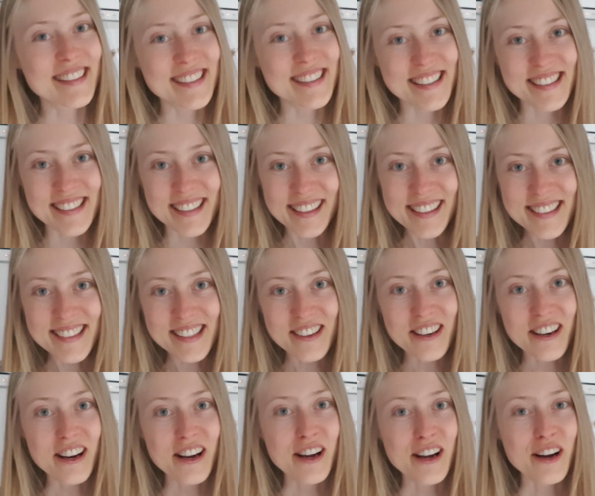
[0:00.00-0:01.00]
the, the, seeds
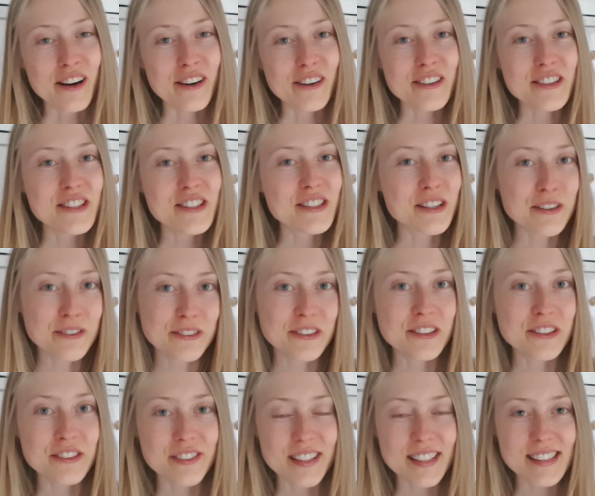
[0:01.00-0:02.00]
are, are so
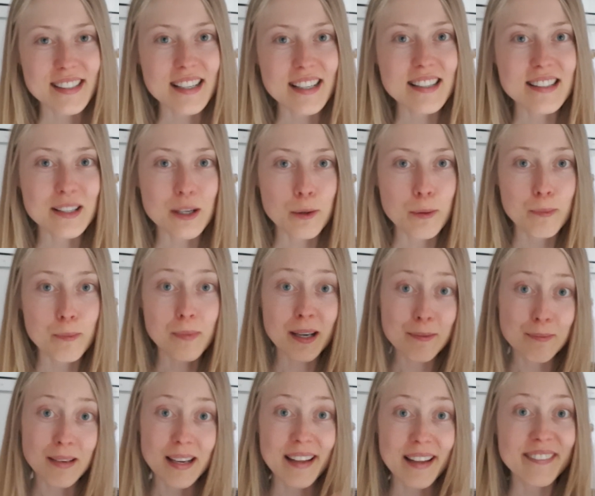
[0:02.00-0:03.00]
nutritious. So
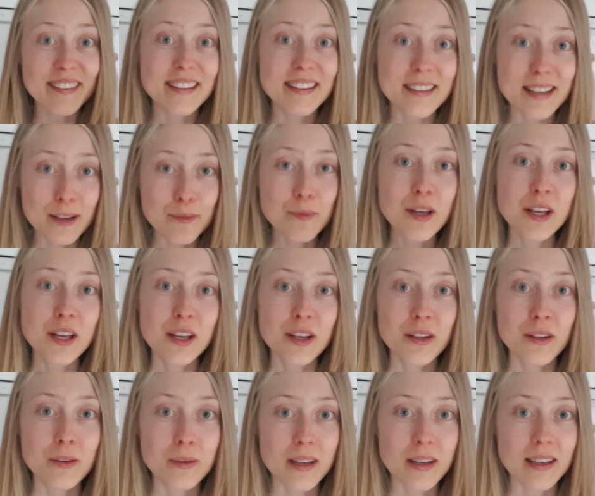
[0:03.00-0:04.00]
by blending them,
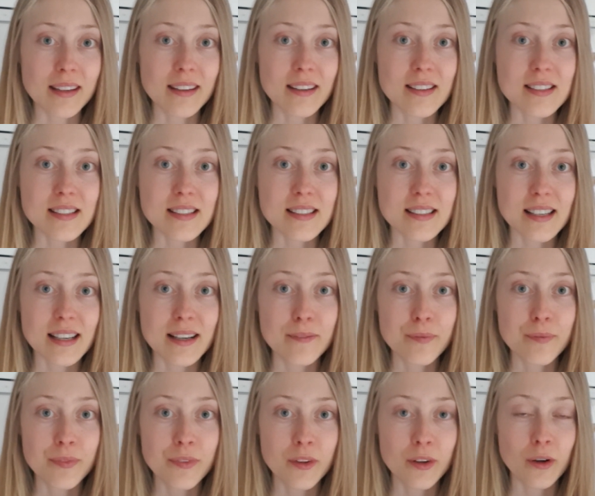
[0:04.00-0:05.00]
you can just
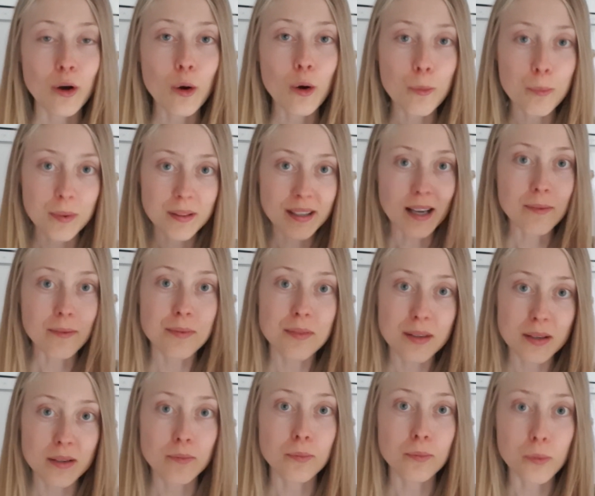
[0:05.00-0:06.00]
um, open up
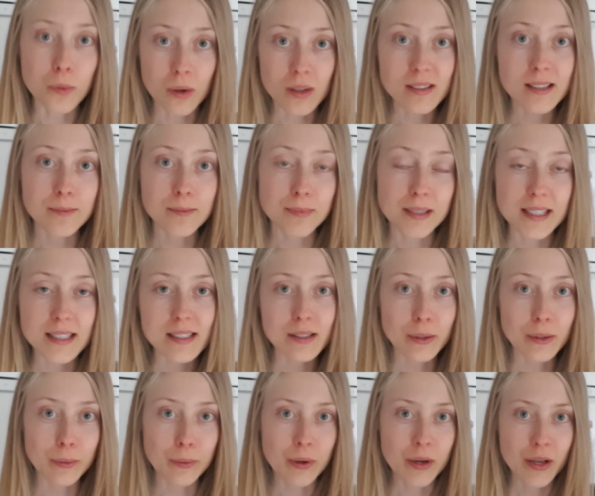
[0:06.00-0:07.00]
the walls a bit
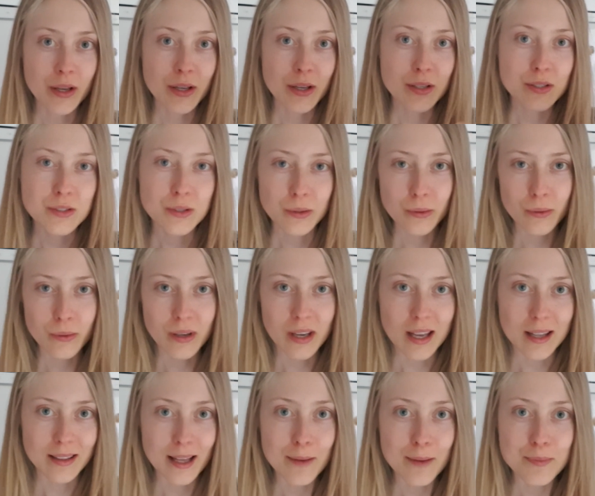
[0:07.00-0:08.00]
so so you
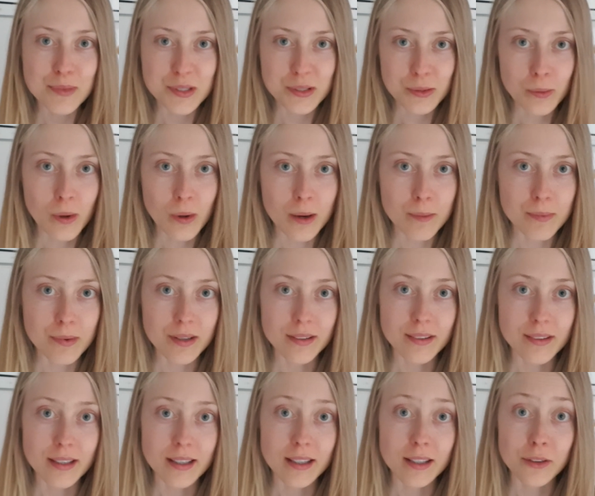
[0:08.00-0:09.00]
can absorb
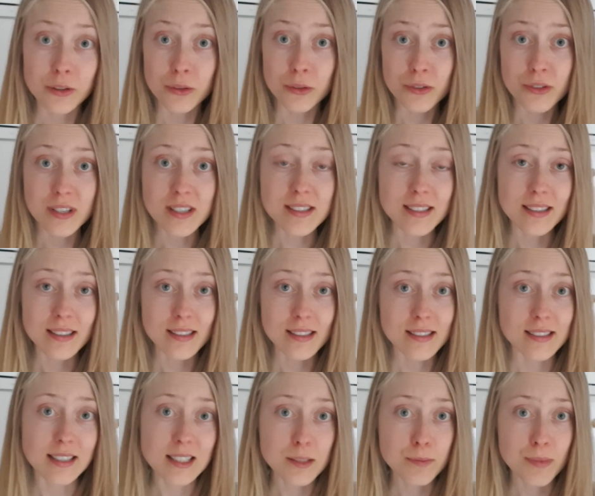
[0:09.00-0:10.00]
the nutrients in the
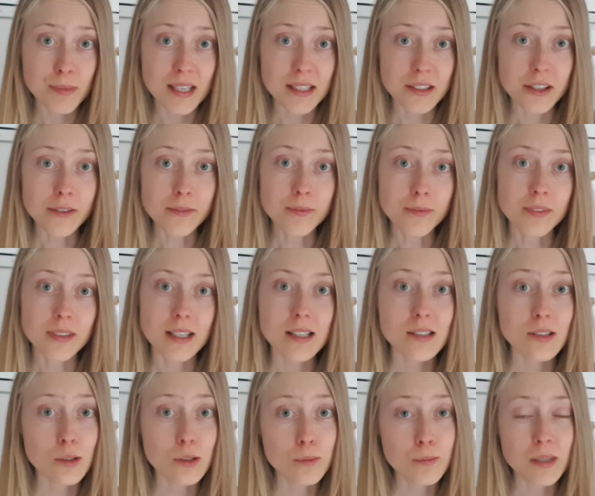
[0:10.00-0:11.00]
seeds better.
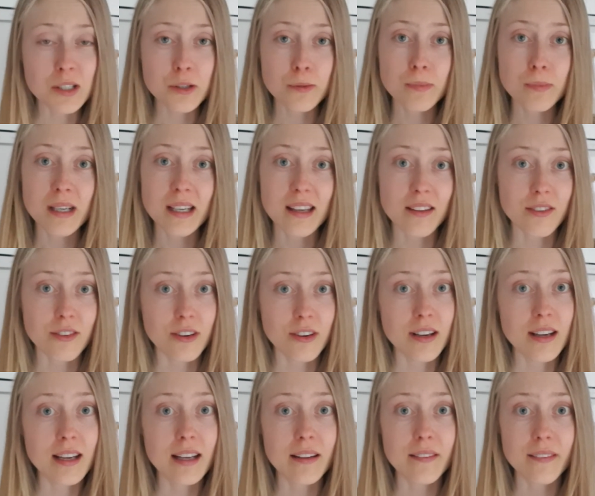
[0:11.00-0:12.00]
It's so much
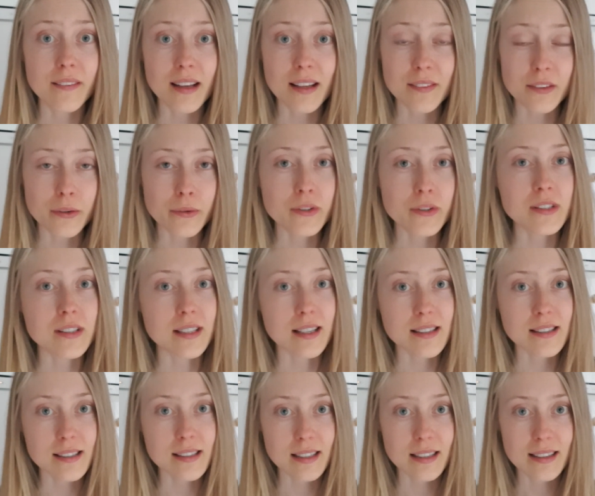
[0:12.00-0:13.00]
omega-3 and
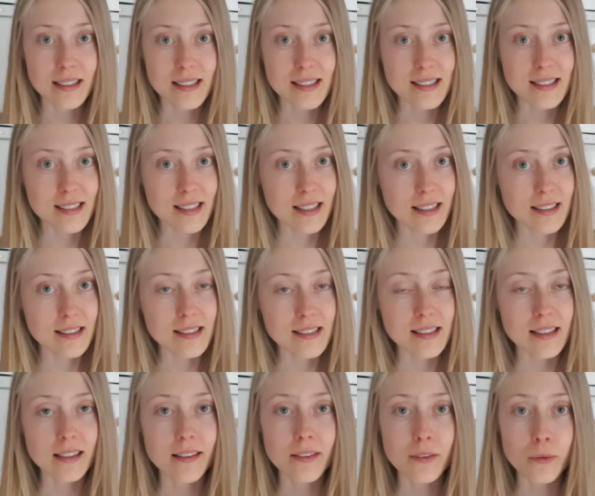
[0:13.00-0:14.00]
antioxidants in the
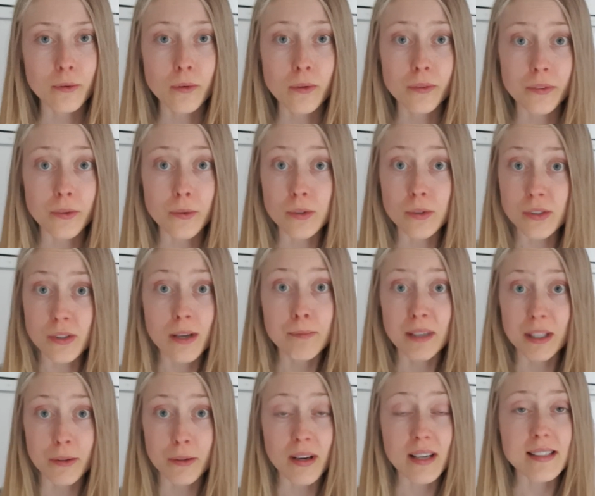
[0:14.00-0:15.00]
seeds and also
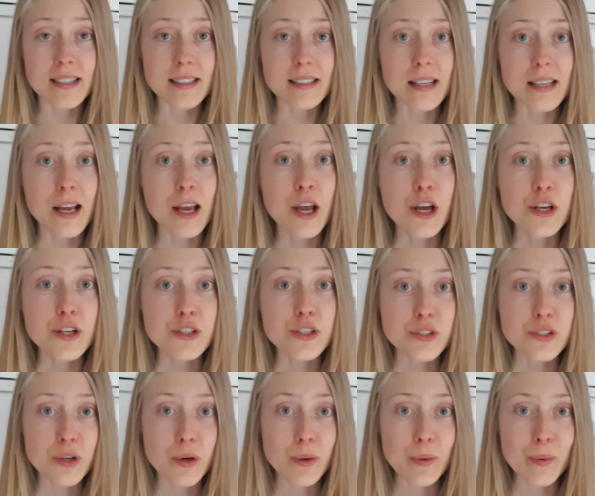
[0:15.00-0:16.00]
amino acids.
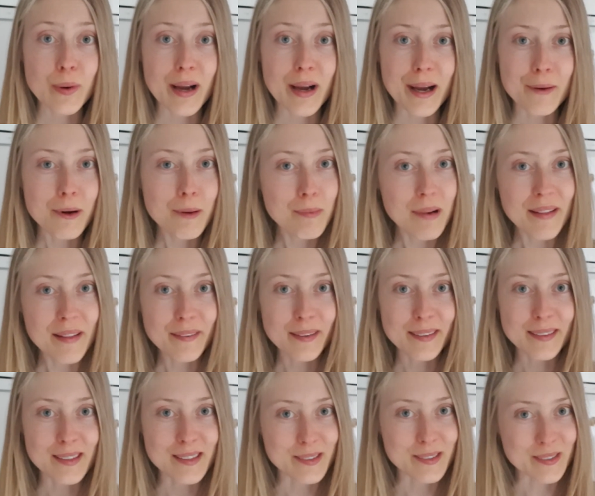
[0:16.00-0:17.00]
So I will blend a
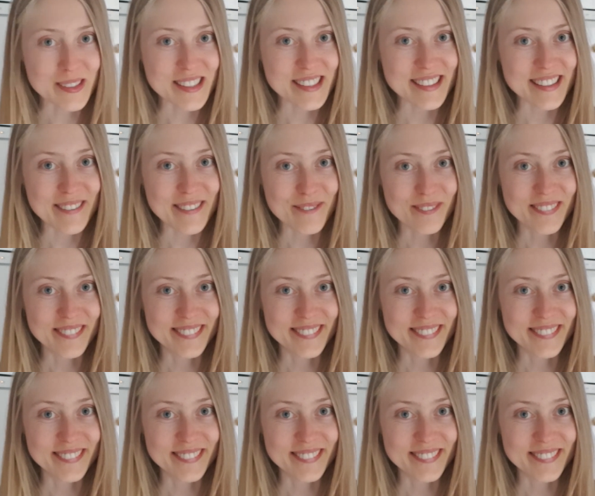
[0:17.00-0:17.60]
little sauce to them.